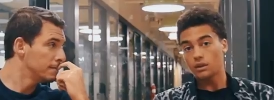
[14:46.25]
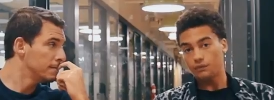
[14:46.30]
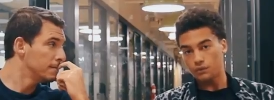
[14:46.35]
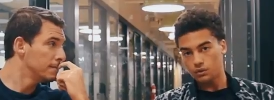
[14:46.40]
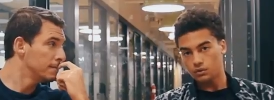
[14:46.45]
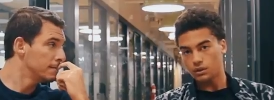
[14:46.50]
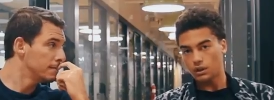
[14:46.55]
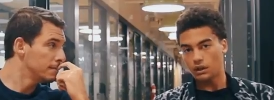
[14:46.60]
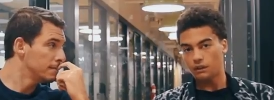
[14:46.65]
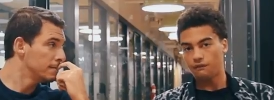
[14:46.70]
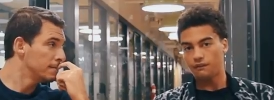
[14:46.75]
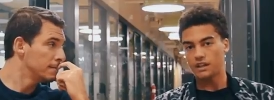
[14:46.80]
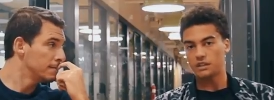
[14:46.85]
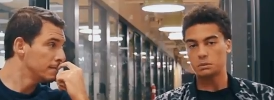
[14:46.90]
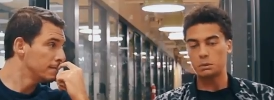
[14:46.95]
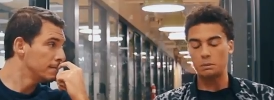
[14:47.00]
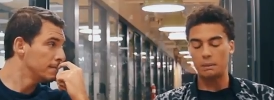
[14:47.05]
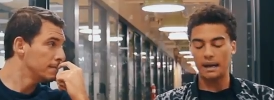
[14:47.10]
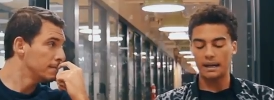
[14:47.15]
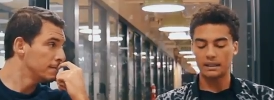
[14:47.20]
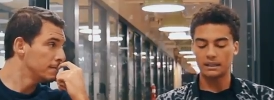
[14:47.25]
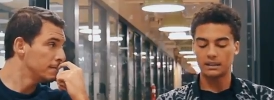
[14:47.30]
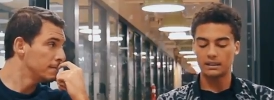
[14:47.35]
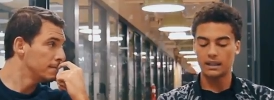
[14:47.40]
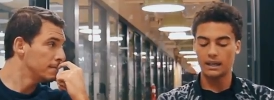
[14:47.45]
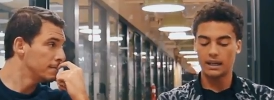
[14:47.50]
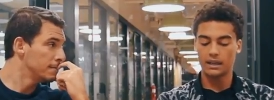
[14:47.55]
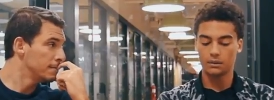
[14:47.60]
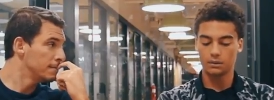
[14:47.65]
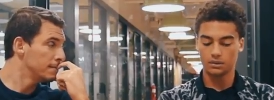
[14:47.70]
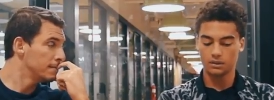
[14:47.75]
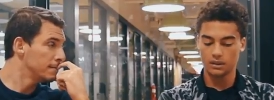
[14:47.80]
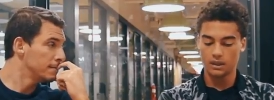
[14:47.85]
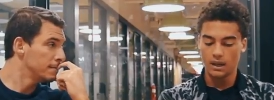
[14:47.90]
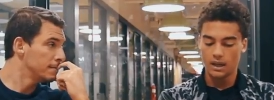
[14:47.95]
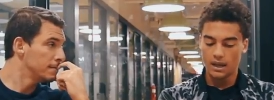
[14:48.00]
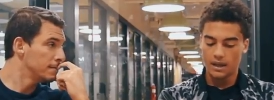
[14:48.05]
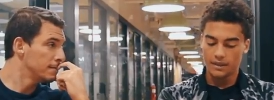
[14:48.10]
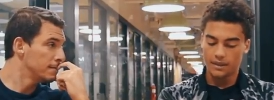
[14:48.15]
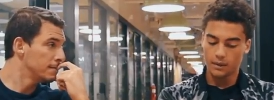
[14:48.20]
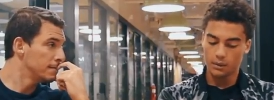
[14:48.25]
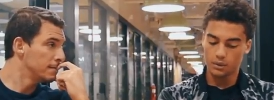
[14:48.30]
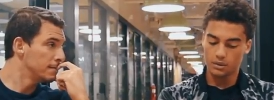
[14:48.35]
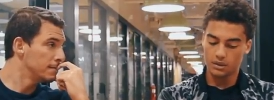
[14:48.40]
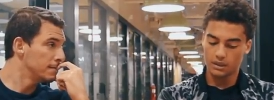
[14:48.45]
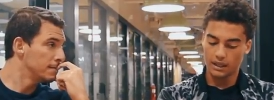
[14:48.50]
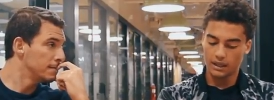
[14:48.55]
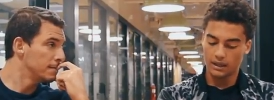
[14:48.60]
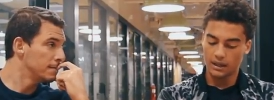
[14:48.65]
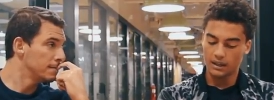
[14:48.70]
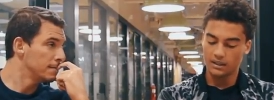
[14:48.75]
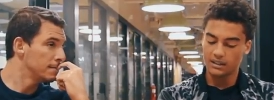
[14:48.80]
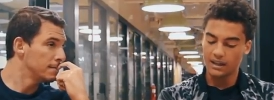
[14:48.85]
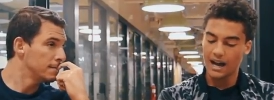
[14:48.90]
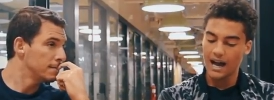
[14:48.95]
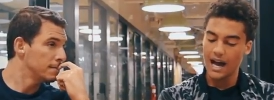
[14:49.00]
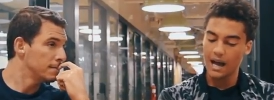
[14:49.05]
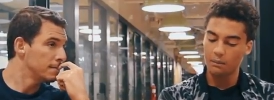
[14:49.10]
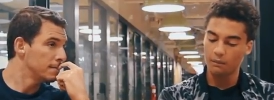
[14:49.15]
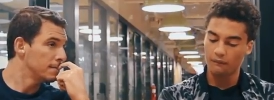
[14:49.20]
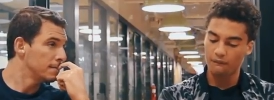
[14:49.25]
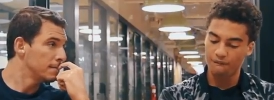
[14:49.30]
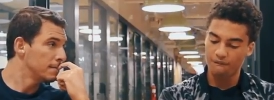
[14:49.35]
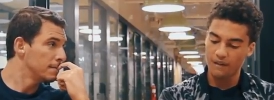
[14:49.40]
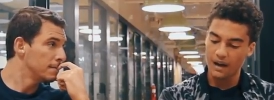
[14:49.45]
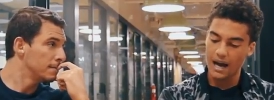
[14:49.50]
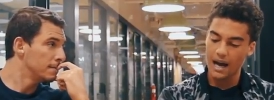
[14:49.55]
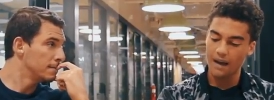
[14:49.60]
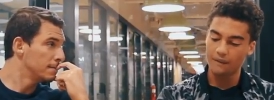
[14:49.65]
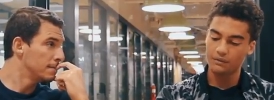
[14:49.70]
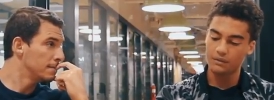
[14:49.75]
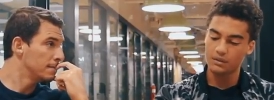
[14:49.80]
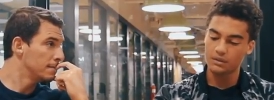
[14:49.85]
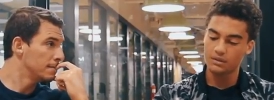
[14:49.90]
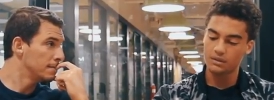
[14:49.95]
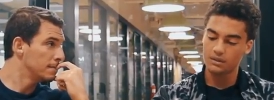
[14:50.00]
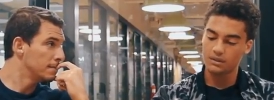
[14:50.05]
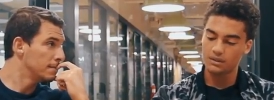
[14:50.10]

Speaker 1: if you studied Facebook back in the day, there was an, there was like a time of five to